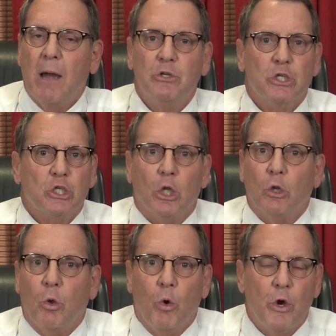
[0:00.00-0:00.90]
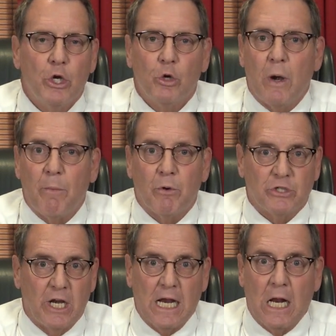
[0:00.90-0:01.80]
I'm just a lawyer
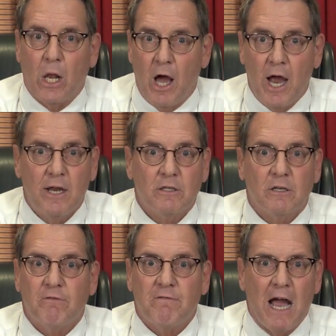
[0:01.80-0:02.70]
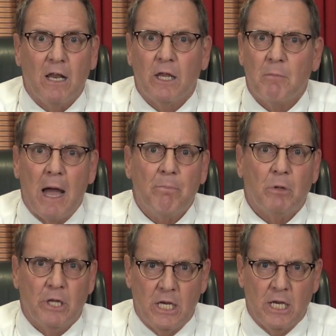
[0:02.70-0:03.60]
representing clients and filing my
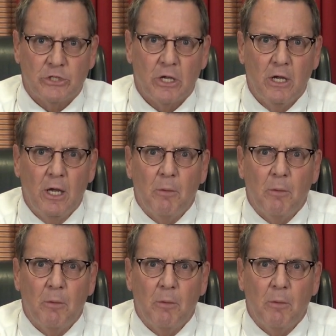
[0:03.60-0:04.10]
pleadings.